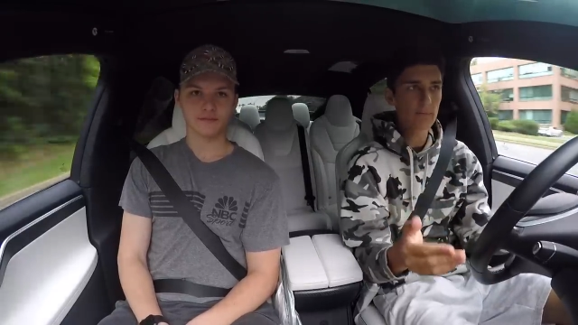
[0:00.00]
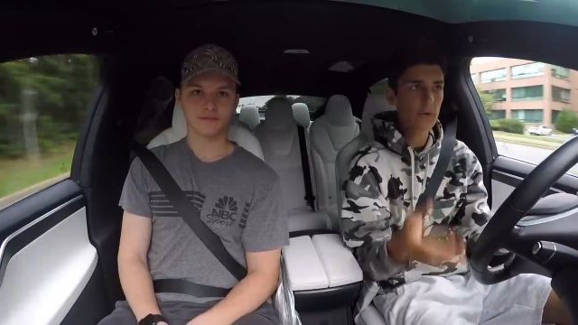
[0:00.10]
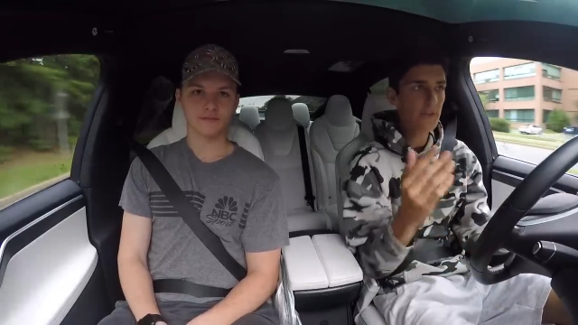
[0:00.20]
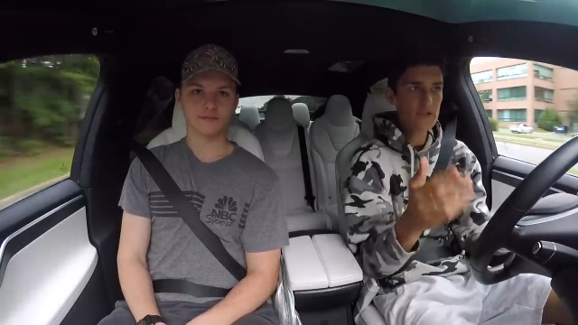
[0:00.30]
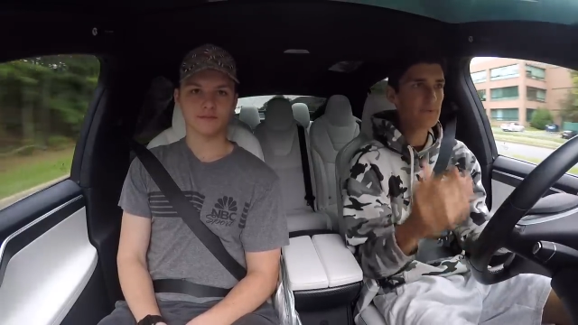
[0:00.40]

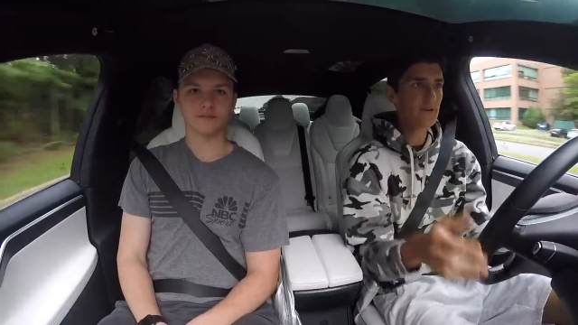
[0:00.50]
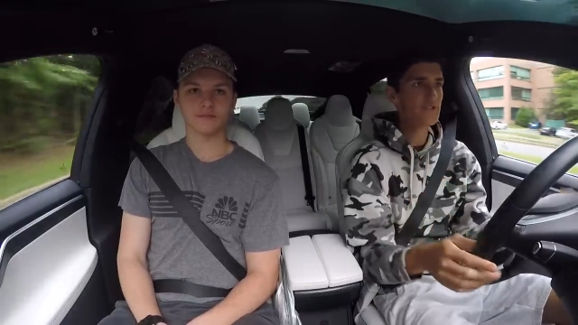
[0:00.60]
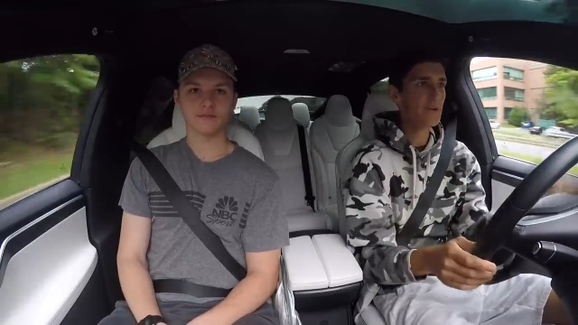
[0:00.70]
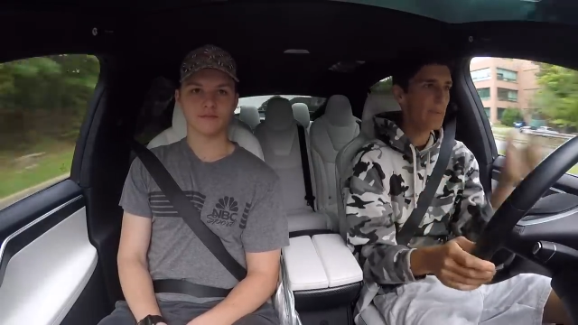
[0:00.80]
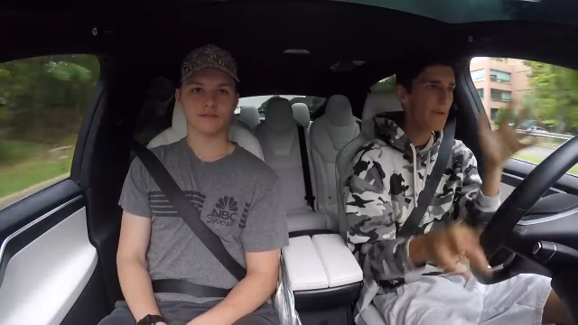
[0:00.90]
Speaker 1: With
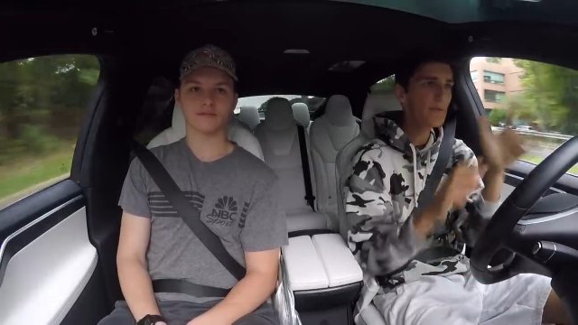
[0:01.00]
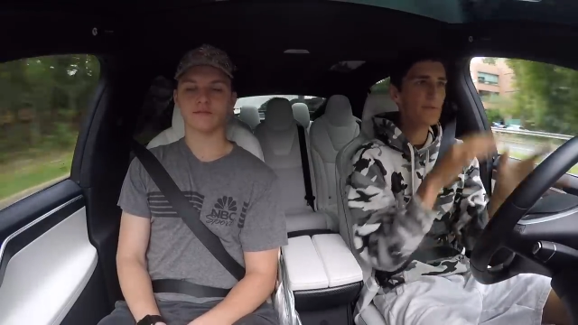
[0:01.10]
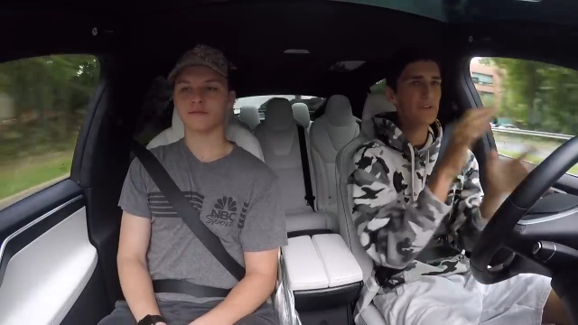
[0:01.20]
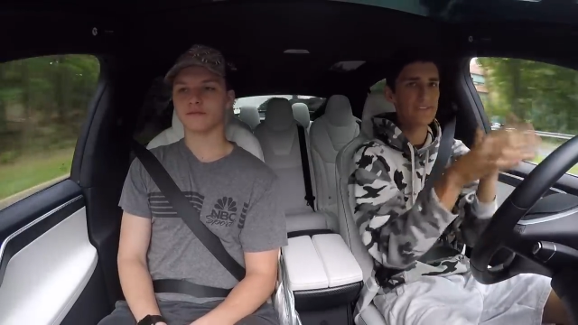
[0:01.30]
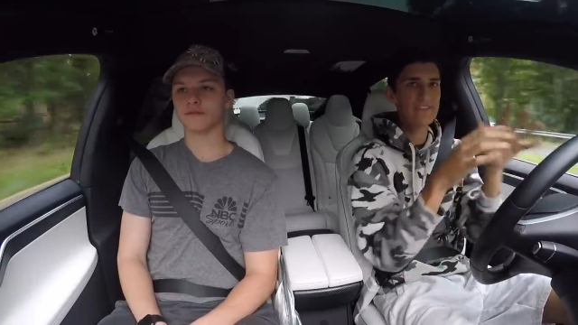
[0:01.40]
entrepreneurship,
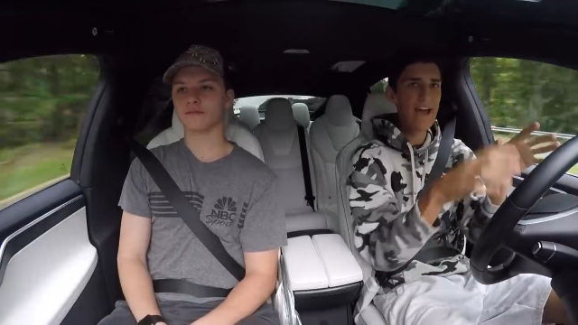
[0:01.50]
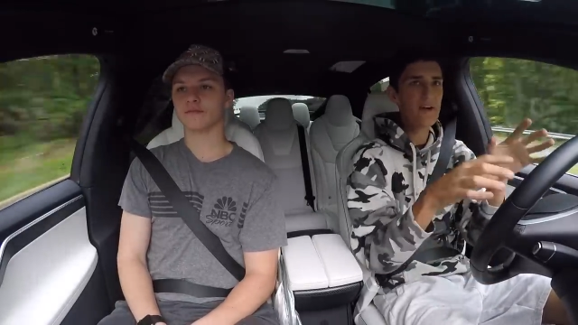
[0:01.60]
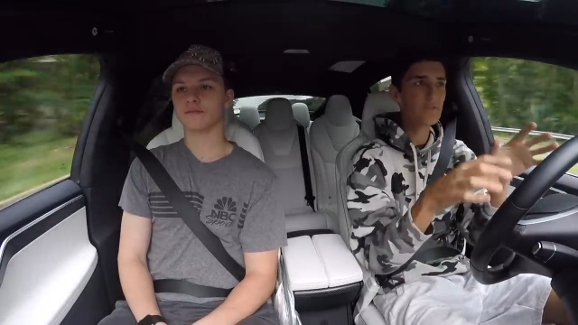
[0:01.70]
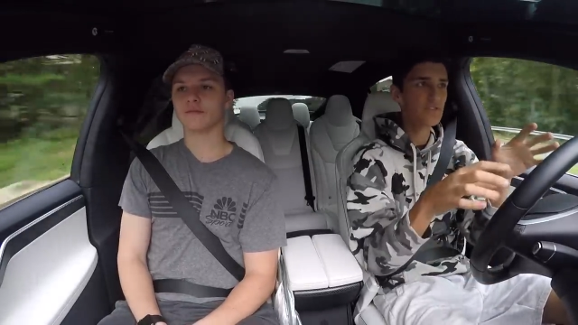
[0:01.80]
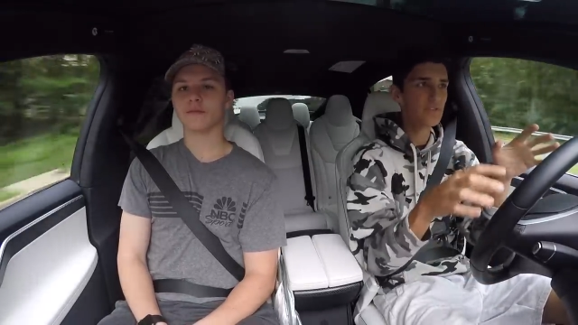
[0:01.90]
everyone's
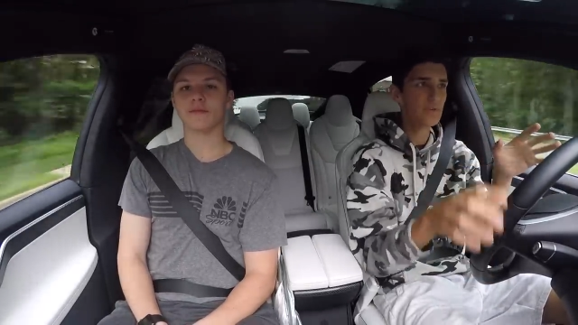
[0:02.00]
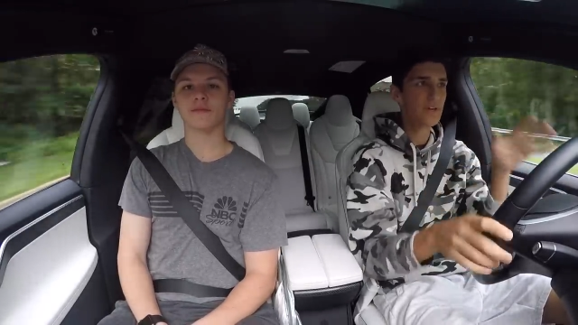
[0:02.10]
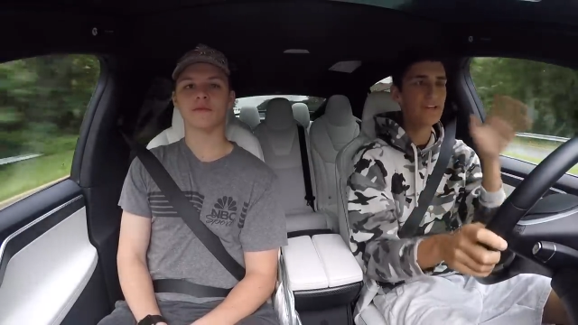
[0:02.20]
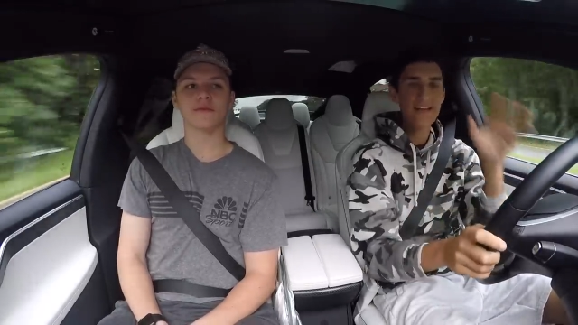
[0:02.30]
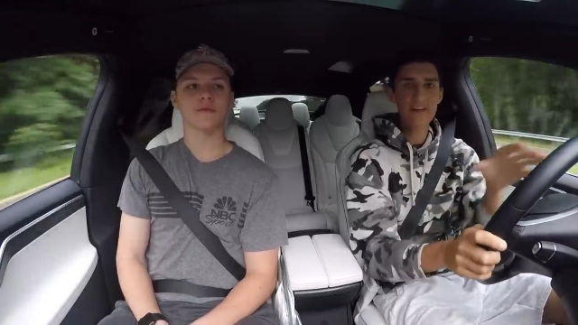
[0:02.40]
down to
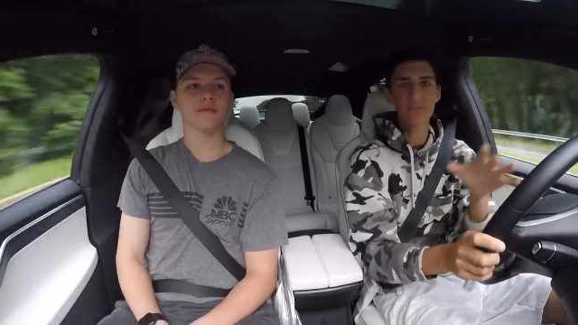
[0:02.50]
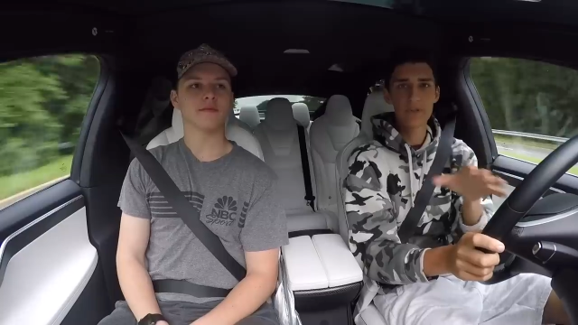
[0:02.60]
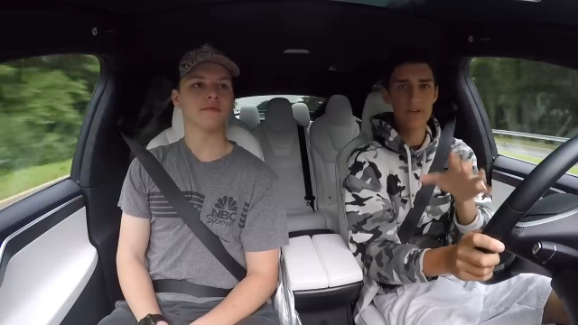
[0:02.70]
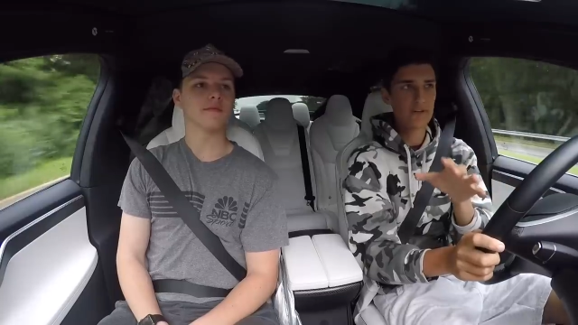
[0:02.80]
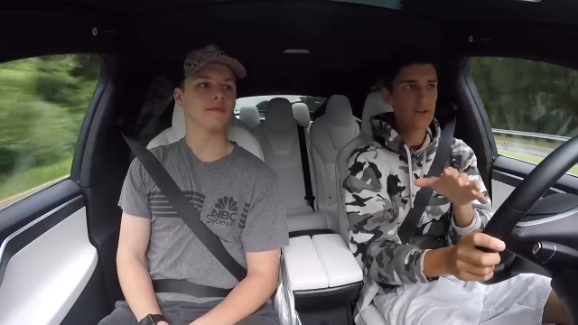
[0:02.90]
connect with
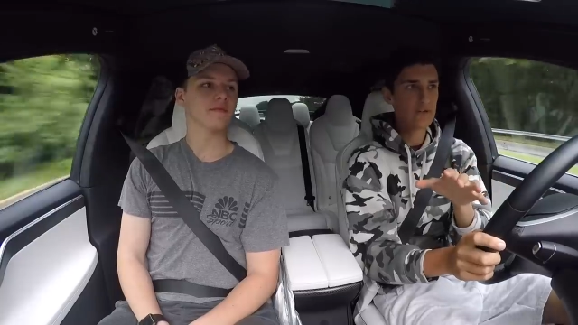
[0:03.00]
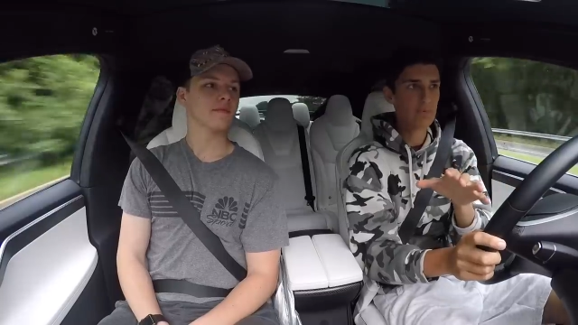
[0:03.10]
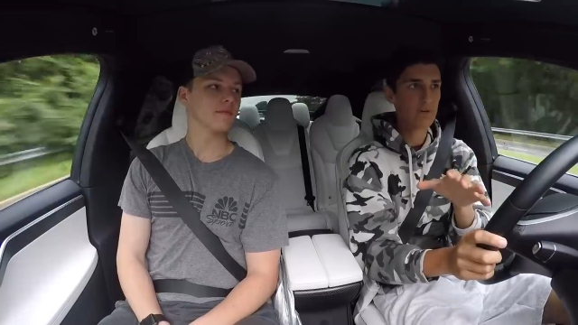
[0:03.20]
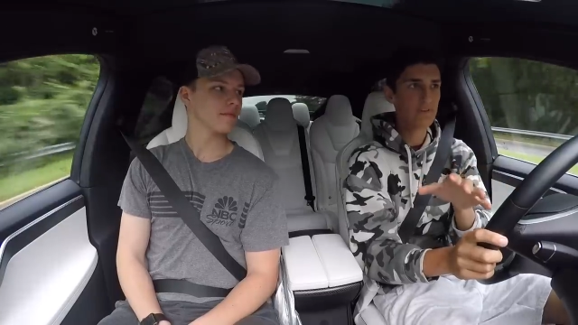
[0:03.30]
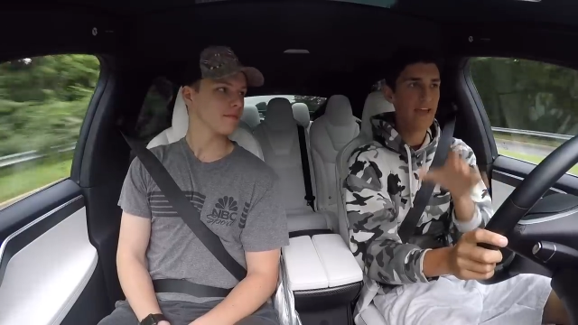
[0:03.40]
other
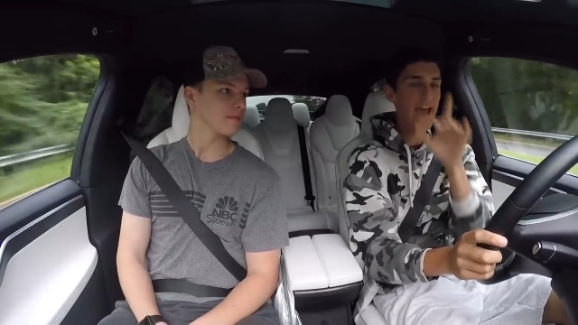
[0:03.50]
entrepreneurs